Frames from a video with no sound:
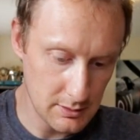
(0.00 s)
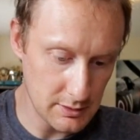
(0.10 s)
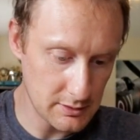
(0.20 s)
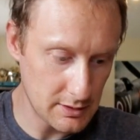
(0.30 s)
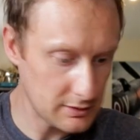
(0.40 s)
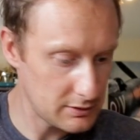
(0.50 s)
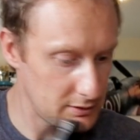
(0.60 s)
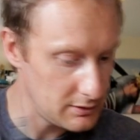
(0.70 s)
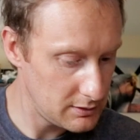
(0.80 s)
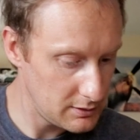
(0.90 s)
That's this.
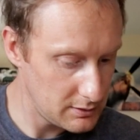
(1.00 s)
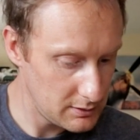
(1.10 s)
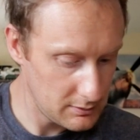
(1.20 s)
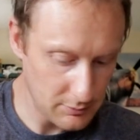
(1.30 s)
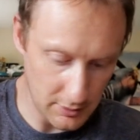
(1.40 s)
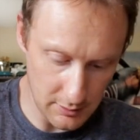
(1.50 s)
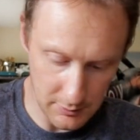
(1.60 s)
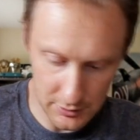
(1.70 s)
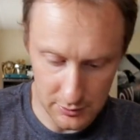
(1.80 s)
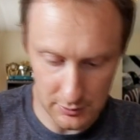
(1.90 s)
Part
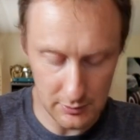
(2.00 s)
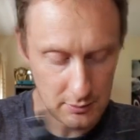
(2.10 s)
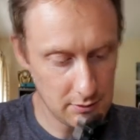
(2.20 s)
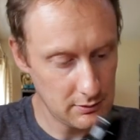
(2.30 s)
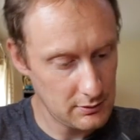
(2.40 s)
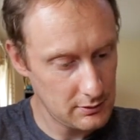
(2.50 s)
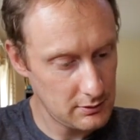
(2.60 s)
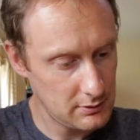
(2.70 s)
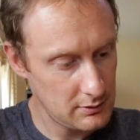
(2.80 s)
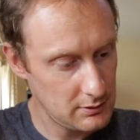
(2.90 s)
number 2.
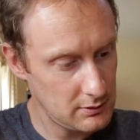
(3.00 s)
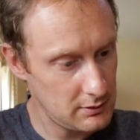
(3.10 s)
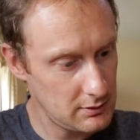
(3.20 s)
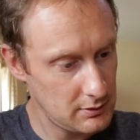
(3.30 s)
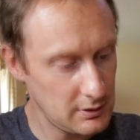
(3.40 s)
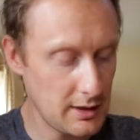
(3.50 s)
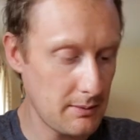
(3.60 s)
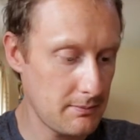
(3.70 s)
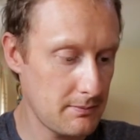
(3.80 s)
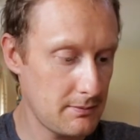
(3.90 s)

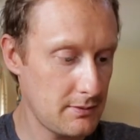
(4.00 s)
Yep.